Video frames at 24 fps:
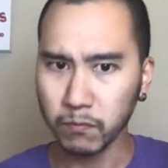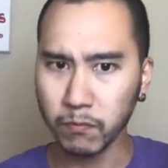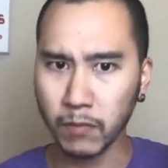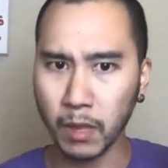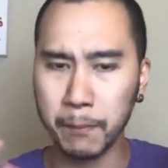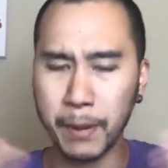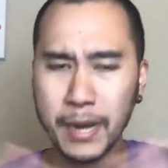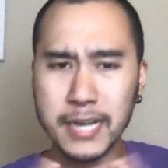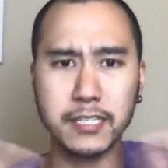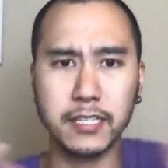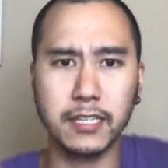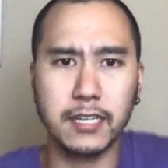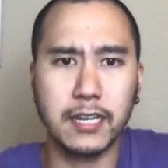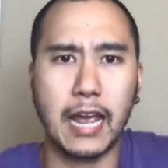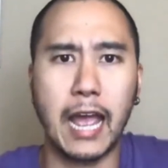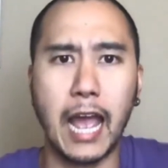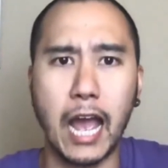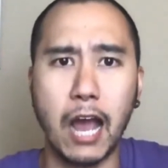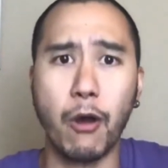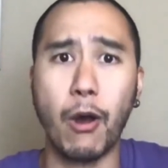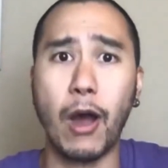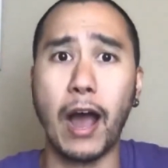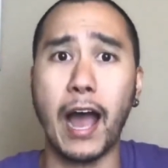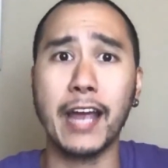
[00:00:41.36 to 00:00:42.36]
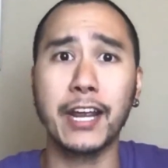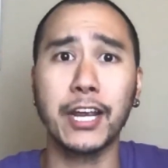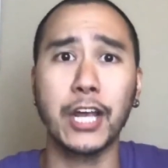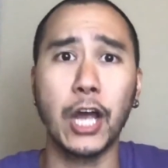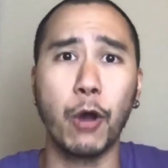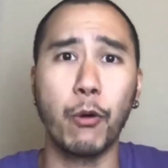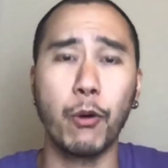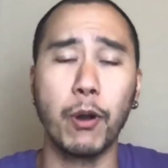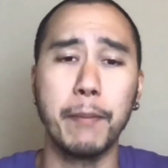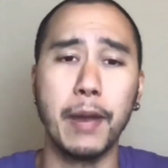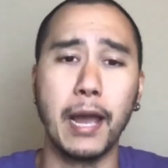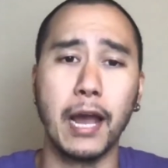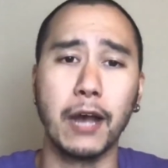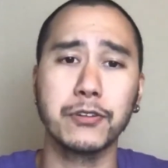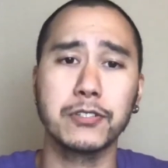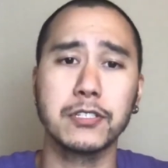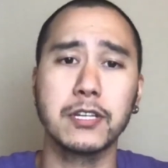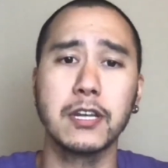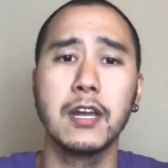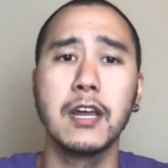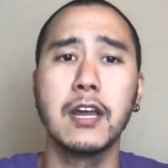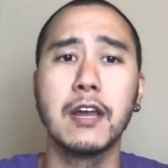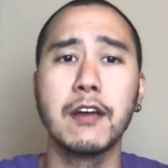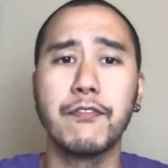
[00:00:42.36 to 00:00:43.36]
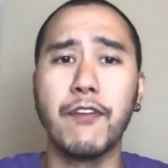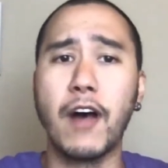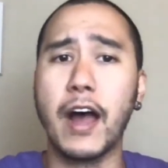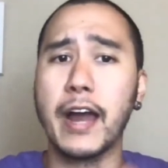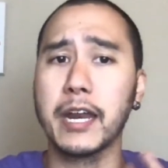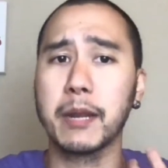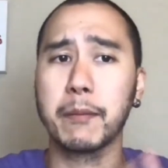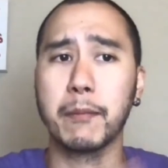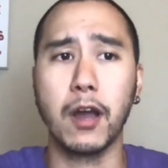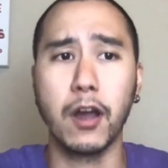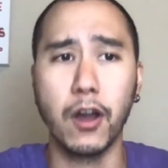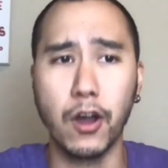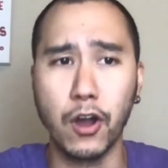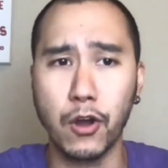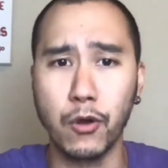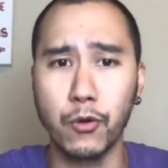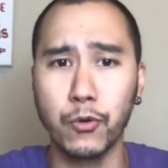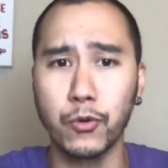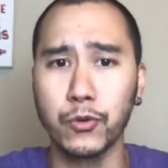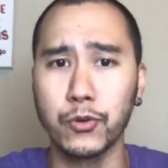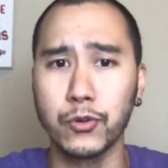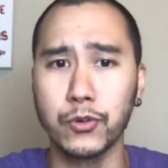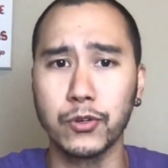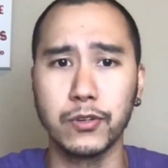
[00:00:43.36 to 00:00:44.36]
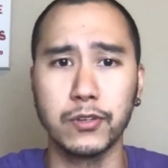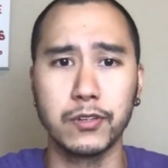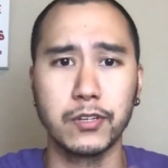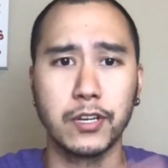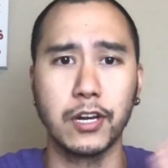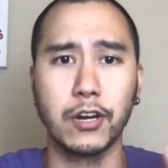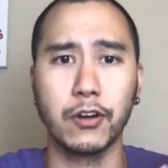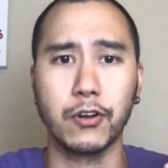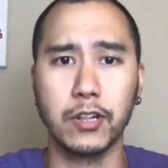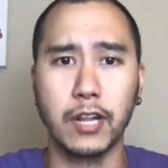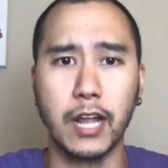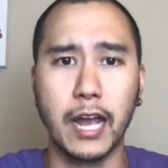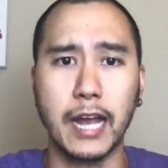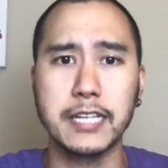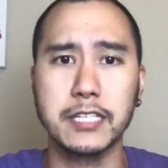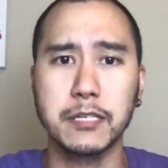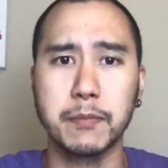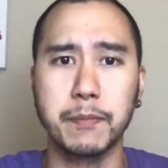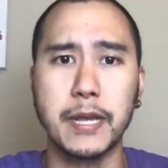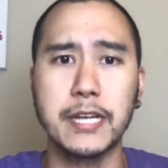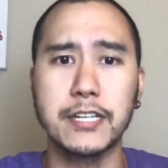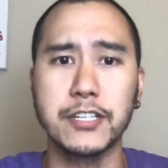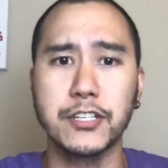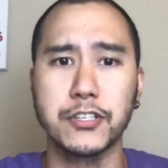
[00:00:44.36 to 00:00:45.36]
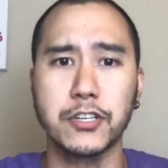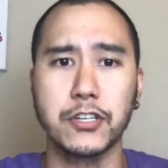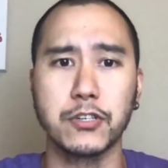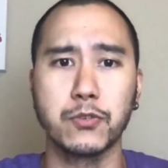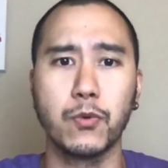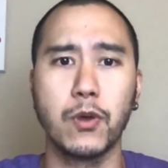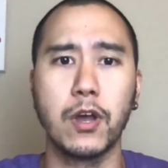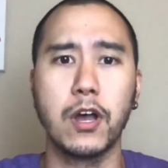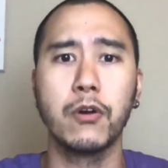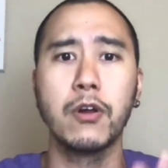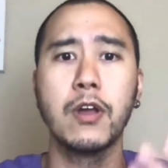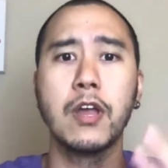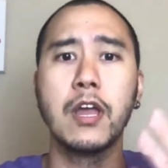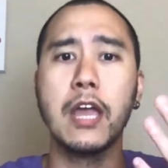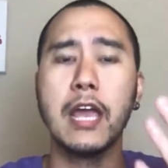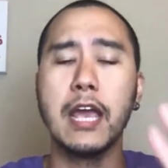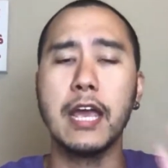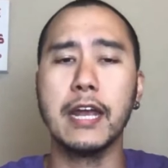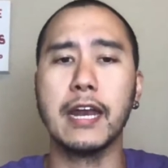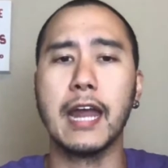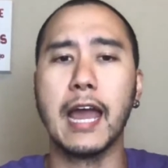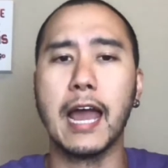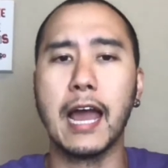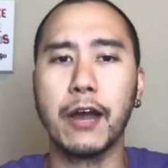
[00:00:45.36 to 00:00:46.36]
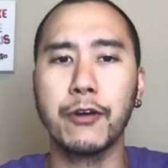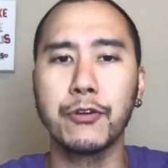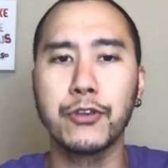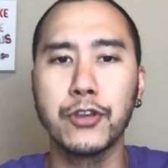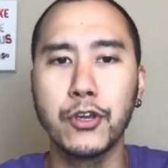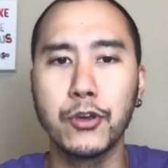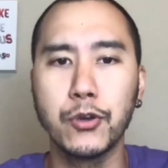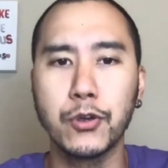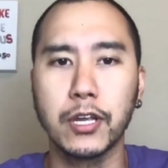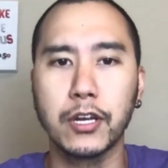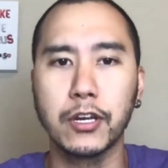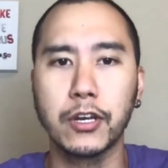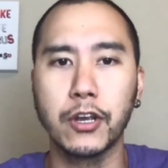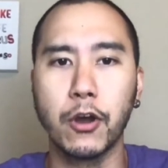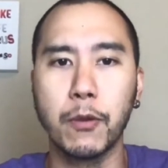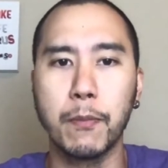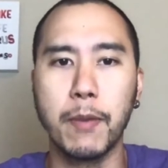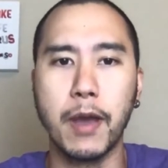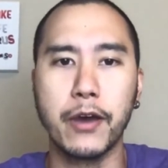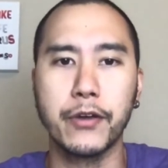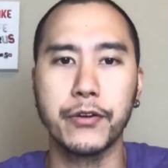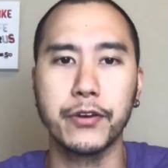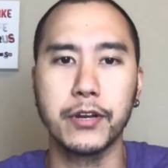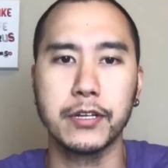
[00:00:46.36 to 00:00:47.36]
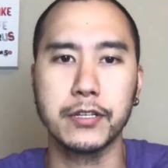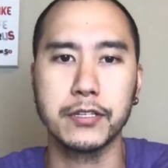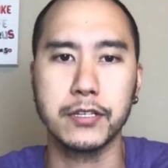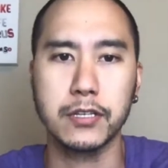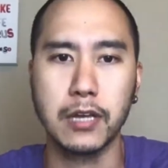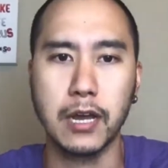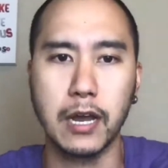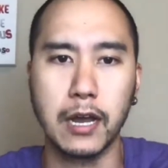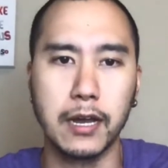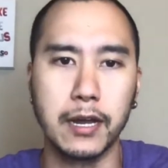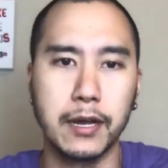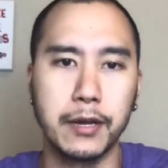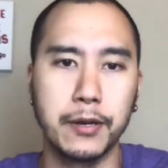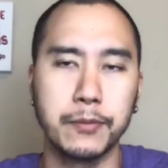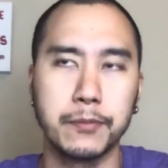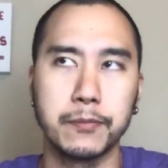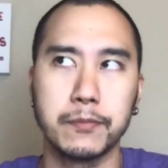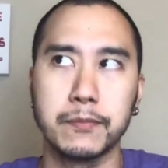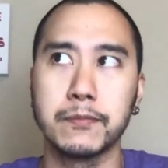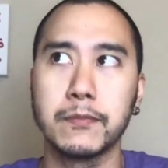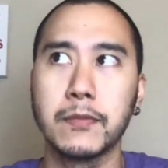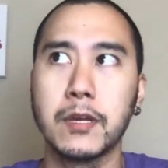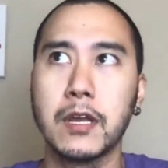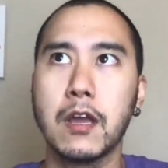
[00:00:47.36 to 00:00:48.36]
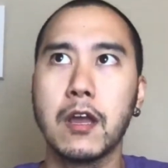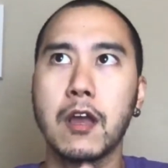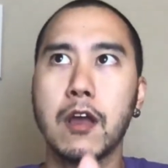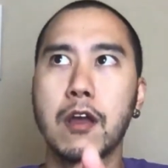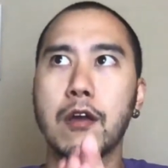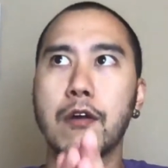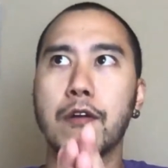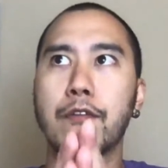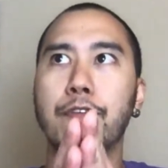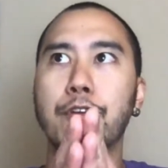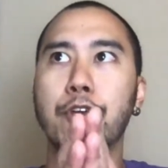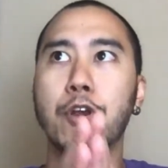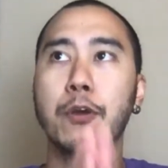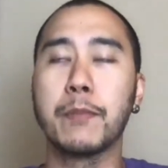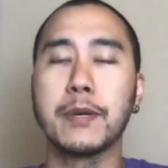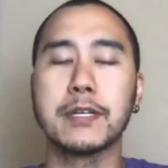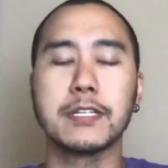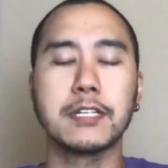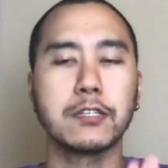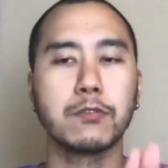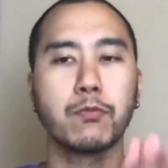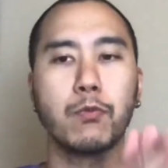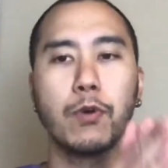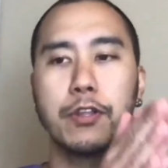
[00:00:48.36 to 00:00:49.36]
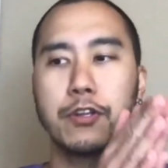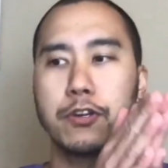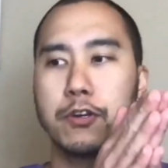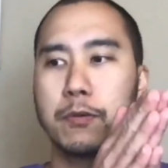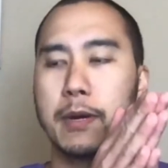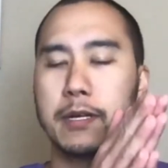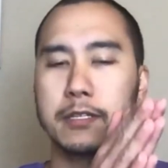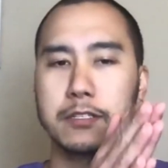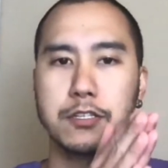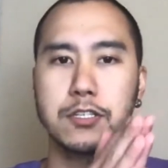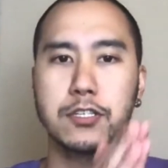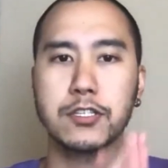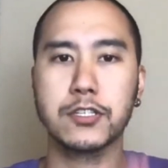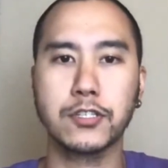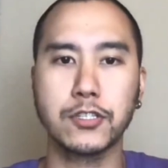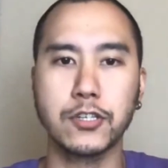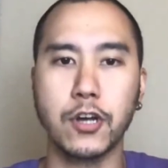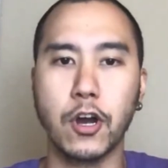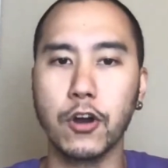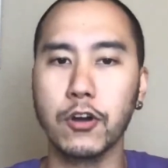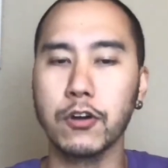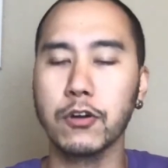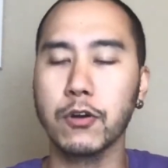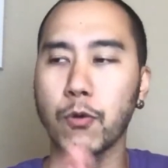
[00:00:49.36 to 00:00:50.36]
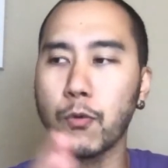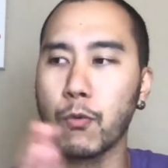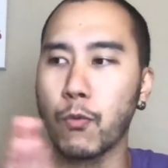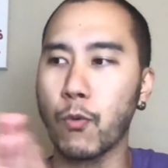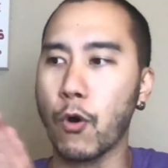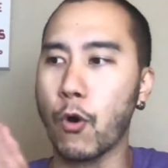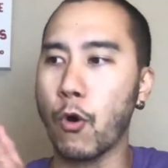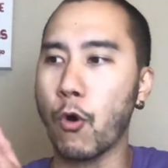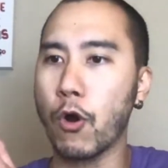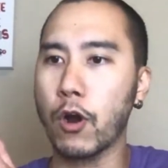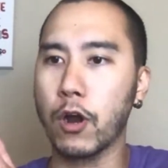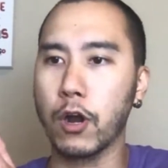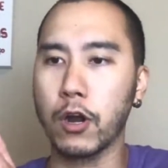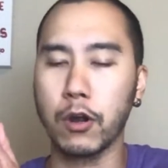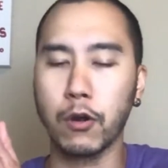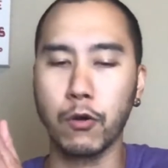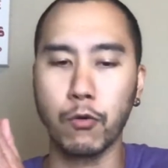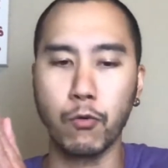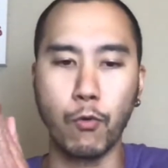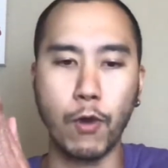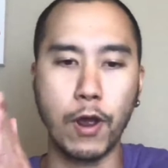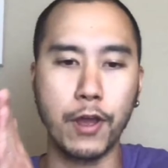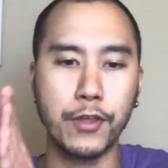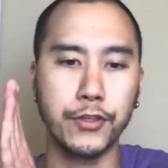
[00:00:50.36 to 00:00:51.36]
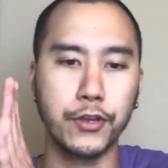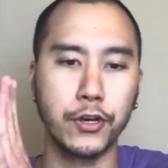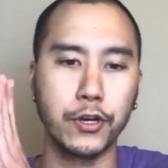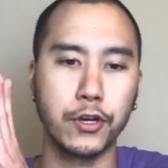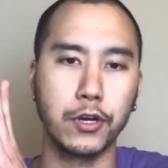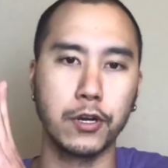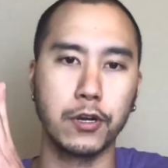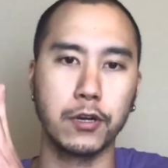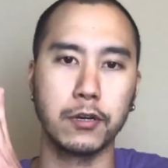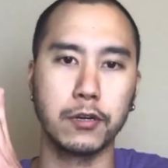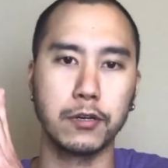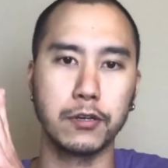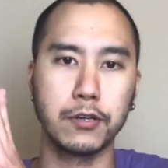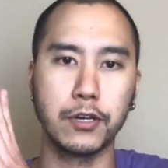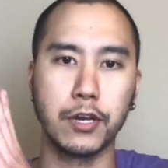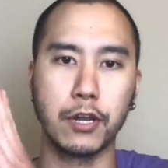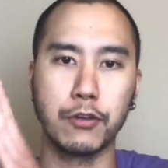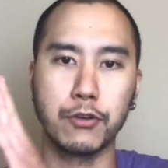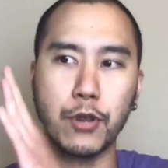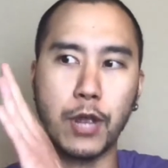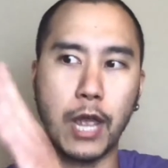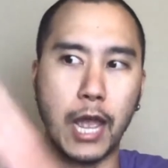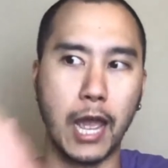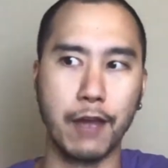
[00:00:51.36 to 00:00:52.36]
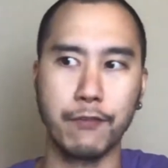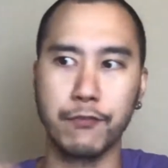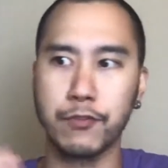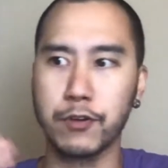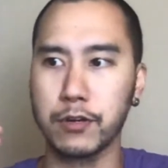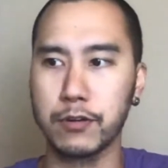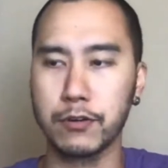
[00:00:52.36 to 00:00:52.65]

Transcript: basically how I go about finding my own clients and patients as well, and how you can go about it for your business, whether you're about to start or whether you have